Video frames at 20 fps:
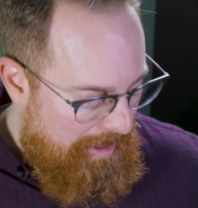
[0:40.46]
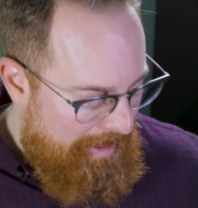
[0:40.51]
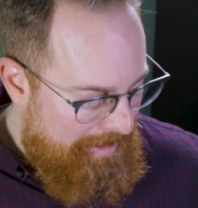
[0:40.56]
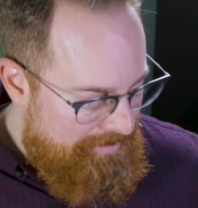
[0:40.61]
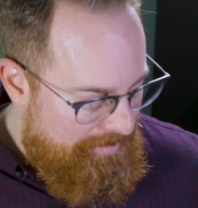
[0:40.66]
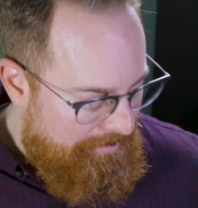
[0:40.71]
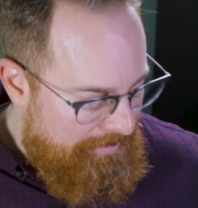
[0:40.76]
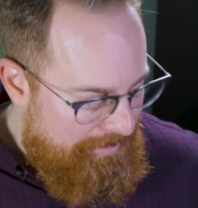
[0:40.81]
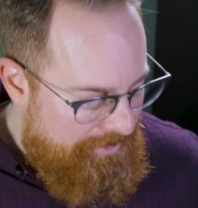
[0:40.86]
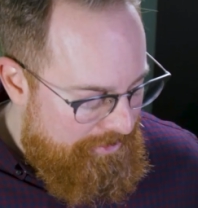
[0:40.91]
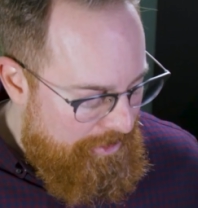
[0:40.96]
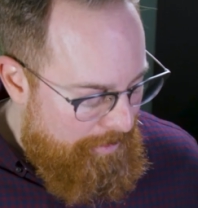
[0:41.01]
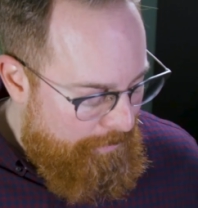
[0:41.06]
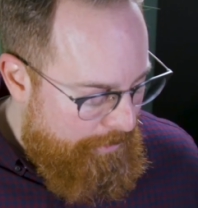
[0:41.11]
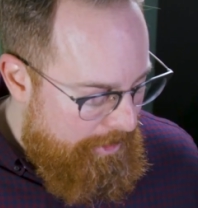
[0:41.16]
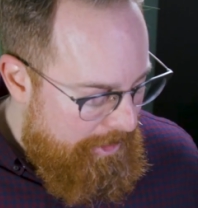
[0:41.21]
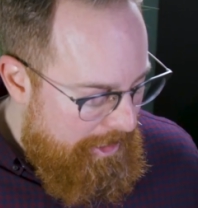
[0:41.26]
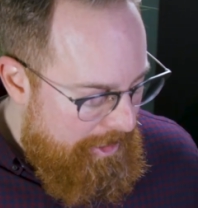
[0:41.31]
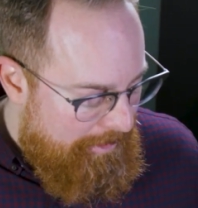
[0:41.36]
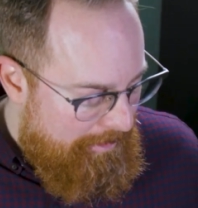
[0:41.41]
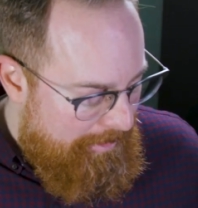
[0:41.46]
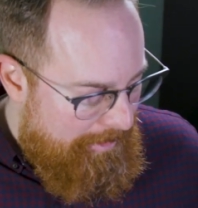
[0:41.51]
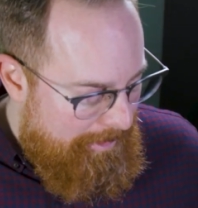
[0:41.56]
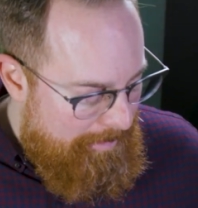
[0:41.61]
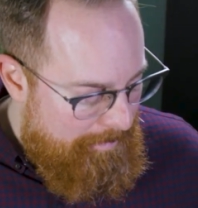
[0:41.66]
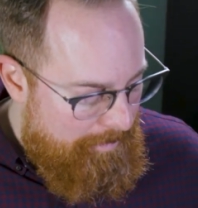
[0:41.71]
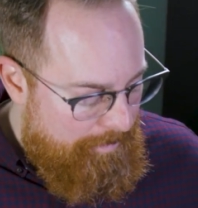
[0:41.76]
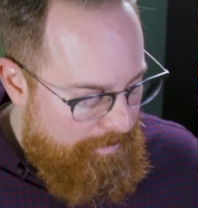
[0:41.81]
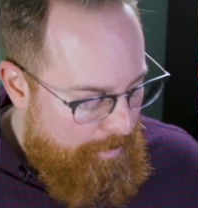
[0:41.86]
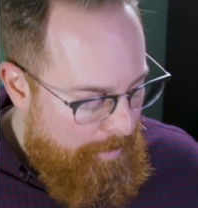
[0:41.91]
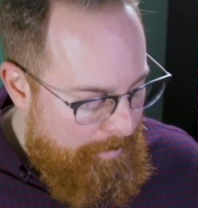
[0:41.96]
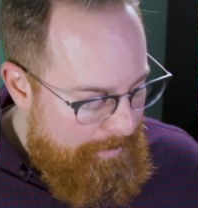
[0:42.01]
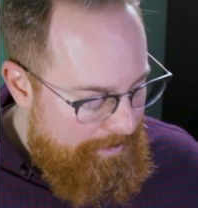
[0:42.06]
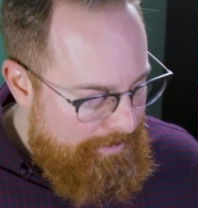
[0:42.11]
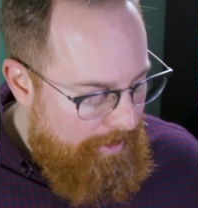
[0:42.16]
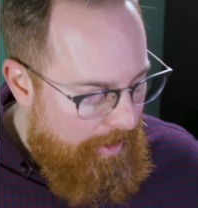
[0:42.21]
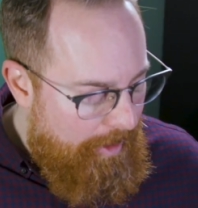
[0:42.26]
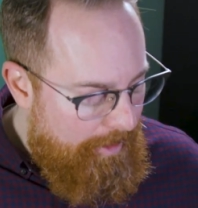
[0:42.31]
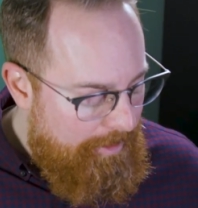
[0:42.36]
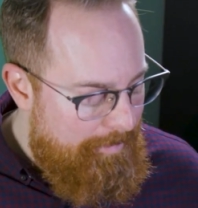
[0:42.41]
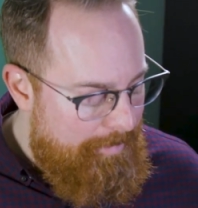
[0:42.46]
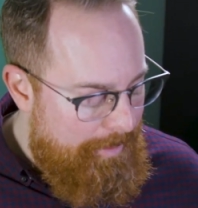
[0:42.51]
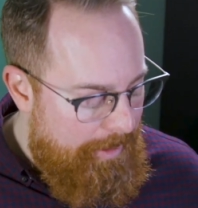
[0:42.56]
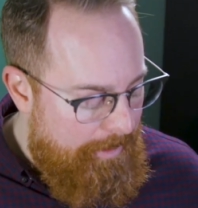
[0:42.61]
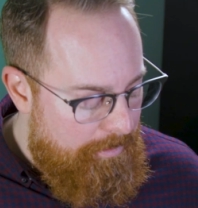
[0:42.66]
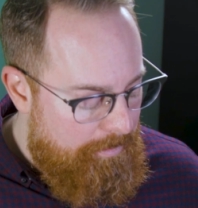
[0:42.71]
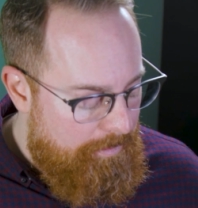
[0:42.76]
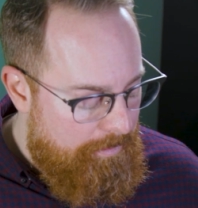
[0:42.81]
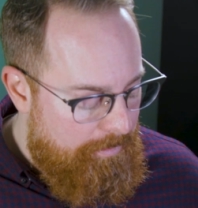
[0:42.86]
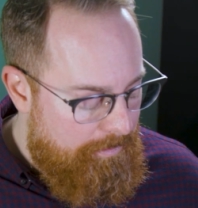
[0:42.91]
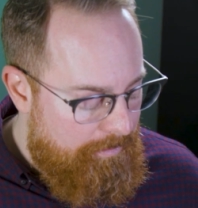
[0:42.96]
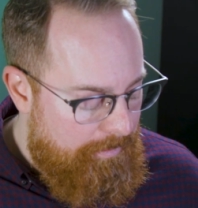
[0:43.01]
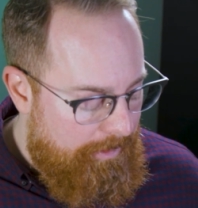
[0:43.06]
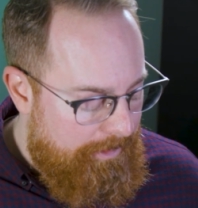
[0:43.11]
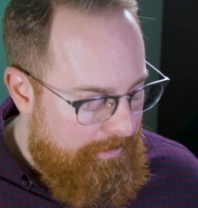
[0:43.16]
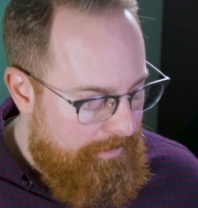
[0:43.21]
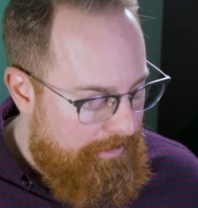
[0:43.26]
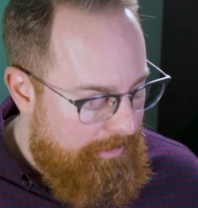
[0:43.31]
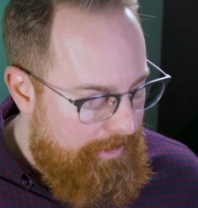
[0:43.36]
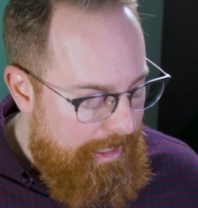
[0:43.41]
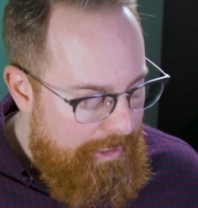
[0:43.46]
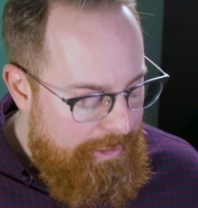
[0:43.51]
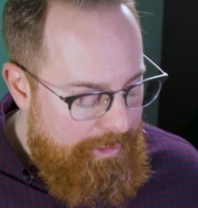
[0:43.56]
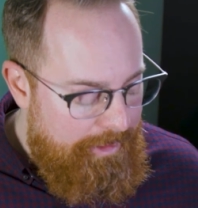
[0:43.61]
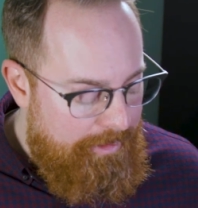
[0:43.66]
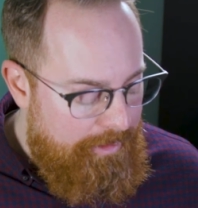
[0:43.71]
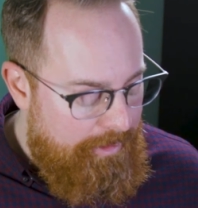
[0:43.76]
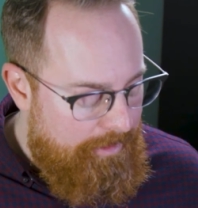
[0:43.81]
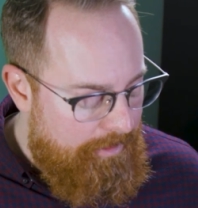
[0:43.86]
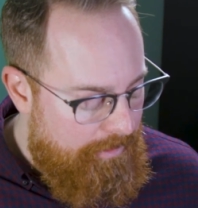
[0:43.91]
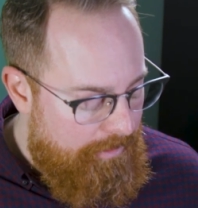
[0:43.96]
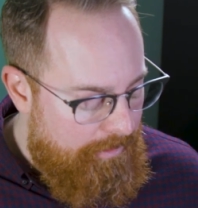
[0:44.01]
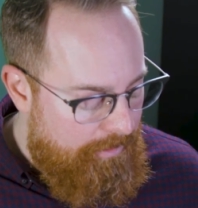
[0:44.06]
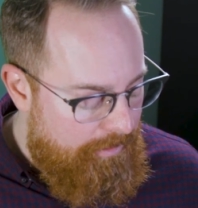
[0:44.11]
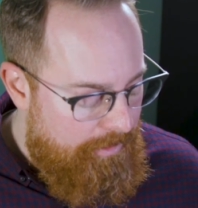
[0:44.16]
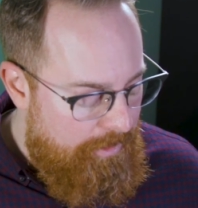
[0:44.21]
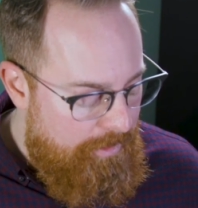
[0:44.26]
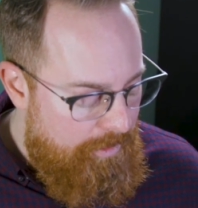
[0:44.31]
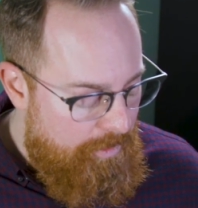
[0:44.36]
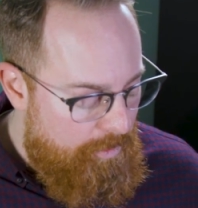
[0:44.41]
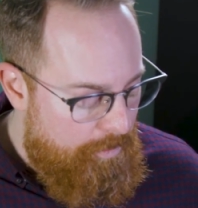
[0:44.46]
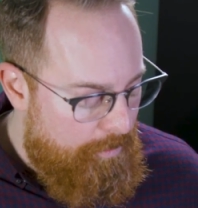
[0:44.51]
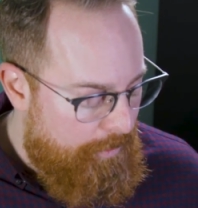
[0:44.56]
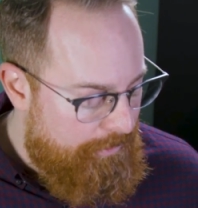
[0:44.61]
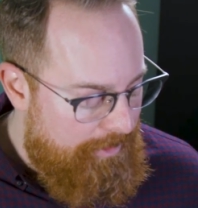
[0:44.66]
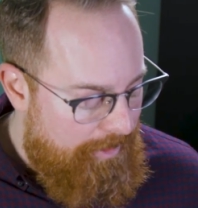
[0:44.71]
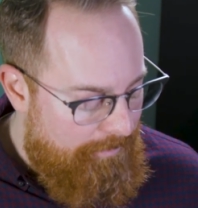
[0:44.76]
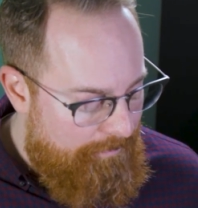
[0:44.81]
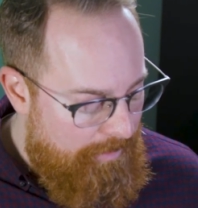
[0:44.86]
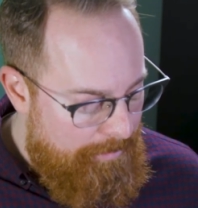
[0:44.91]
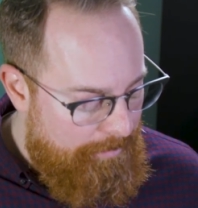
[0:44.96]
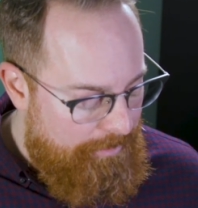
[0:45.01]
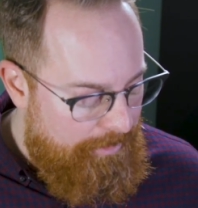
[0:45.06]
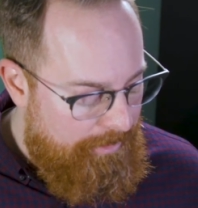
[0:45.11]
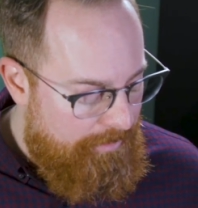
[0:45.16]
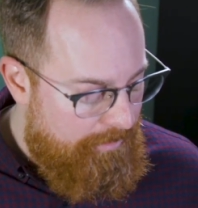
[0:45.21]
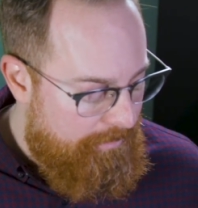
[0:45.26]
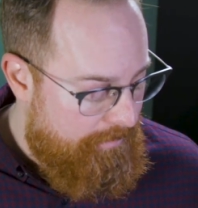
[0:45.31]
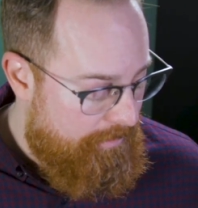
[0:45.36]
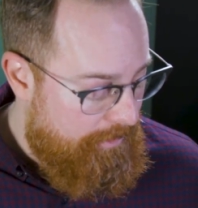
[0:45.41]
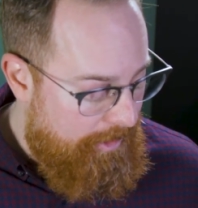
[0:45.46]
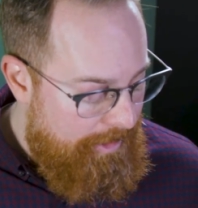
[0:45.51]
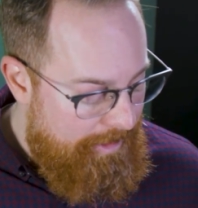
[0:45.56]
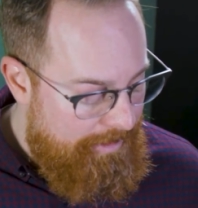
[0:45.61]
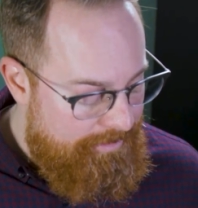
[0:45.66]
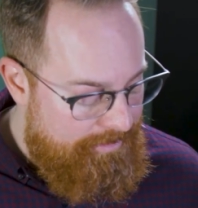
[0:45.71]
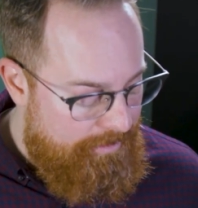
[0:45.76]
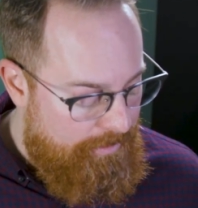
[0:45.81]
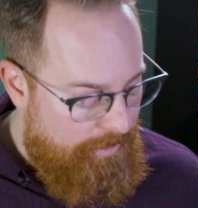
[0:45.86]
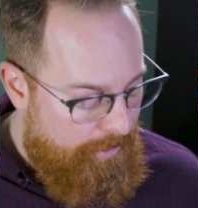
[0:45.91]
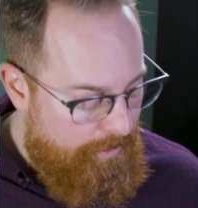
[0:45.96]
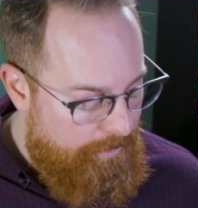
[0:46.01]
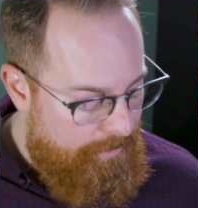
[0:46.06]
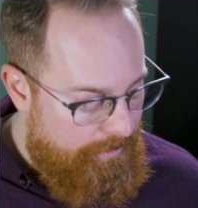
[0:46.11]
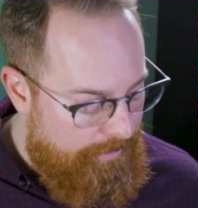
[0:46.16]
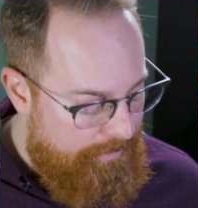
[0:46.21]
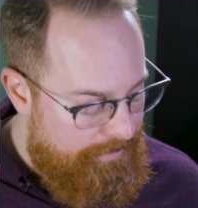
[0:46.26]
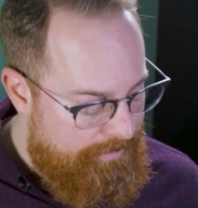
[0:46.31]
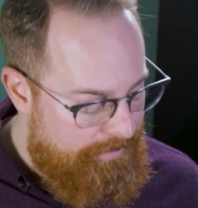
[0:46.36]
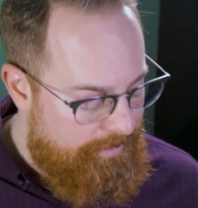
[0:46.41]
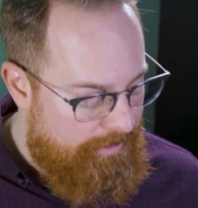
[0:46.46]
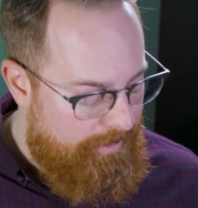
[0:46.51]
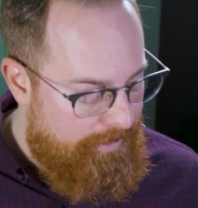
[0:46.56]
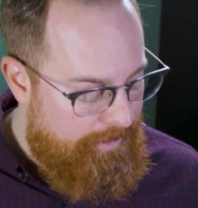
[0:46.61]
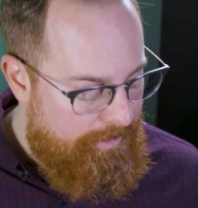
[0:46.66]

All right, so let's jump right in. When we talk about getting new multifamily clients and owners,